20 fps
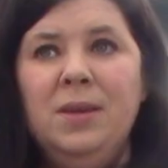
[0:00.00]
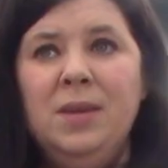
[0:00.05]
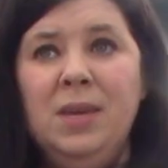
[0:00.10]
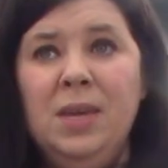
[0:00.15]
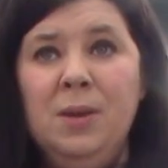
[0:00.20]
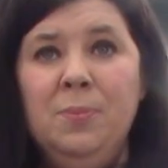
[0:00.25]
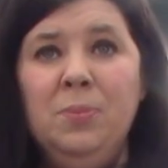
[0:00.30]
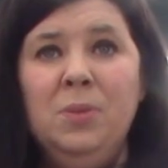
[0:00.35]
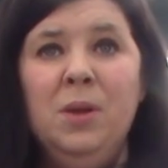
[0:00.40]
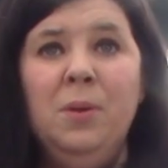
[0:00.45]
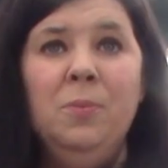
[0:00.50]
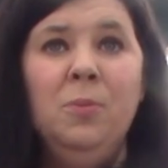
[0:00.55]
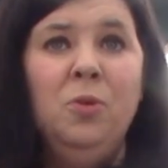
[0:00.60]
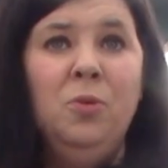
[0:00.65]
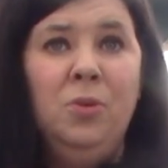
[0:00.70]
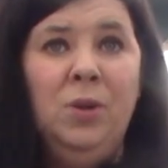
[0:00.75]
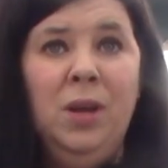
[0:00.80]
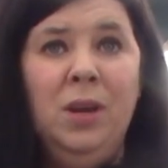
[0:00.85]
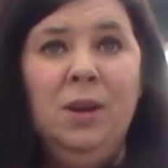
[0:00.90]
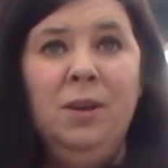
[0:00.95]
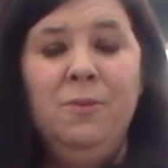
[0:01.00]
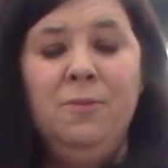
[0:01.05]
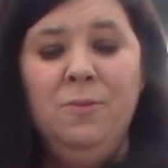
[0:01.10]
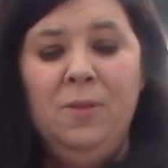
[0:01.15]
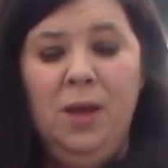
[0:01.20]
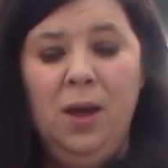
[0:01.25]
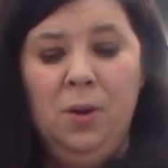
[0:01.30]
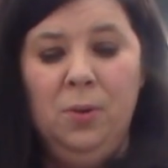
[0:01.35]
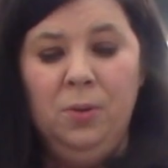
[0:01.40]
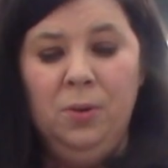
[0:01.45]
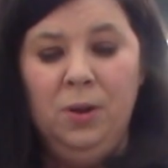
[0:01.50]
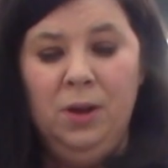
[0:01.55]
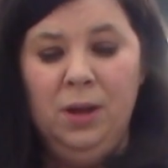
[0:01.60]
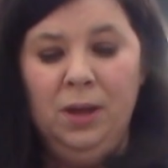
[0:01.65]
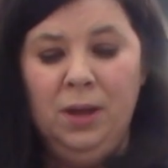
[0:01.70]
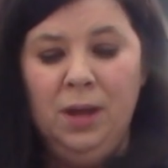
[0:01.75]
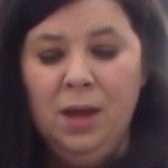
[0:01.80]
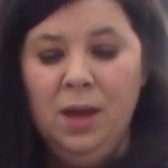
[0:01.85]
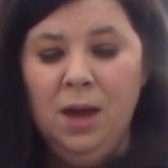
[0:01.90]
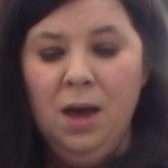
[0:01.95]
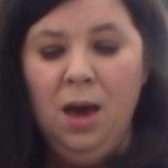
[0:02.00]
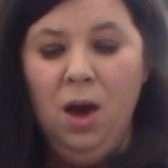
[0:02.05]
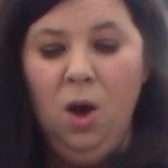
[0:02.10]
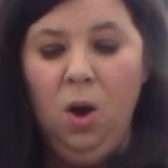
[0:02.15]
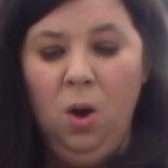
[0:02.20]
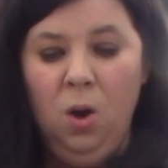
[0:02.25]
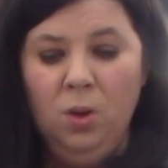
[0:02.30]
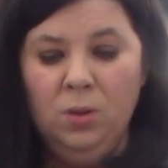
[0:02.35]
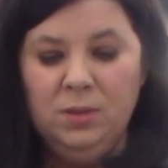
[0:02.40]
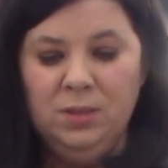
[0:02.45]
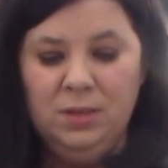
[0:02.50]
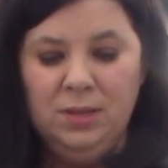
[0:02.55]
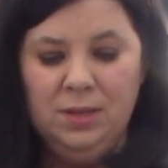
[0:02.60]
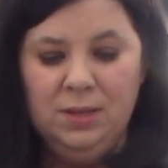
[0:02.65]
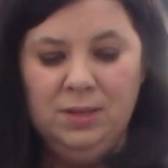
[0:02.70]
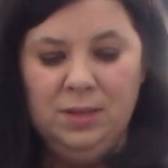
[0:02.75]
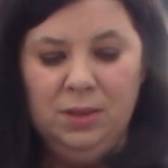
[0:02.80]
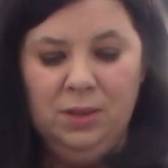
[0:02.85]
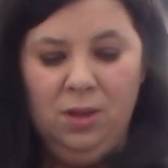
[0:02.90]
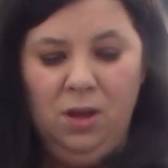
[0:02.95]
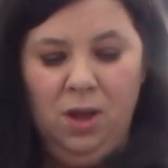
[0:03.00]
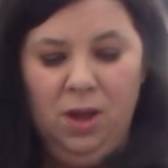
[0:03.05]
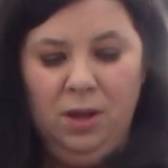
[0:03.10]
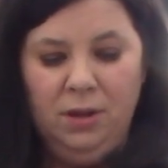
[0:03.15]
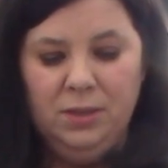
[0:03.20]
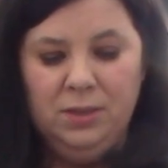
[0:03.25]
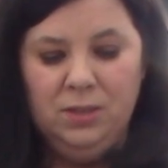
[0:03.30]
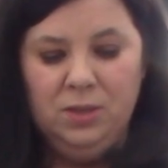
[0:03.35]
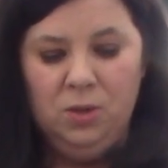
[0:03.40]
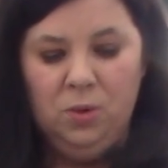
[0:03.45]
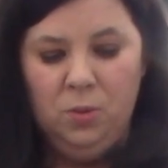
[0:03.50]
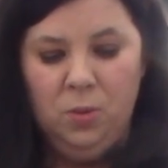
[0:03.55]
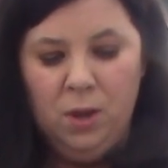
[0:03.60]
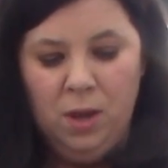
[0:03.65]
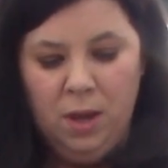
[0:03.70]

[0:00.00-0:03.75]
keep them green and flowering all season long. So